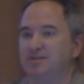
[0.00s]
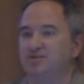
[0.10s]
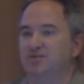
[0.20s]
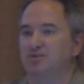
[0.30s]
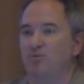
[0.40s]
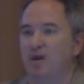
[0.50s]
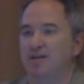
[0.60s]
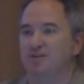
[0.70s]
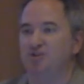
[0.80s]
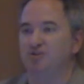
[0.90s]
That's the
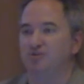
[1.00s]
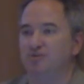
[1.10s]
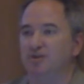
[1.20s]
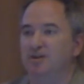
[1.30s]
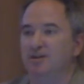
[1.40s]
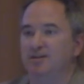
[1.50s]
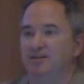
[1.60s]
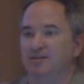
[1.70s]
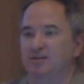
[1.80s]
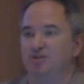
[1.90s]
way that you
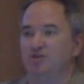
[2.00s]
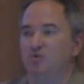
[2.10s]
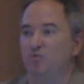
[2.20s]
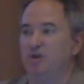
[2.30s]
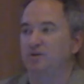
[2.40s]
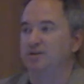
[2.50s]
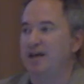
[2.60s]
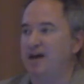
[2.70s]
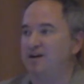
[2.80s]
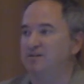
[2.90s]
can whittle
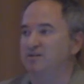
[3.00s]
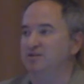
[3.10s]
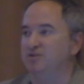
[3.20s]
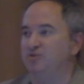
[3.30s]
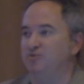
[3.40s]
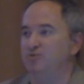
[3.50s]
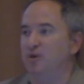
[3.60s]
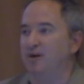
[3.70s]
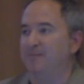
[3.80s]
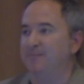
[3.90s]
down to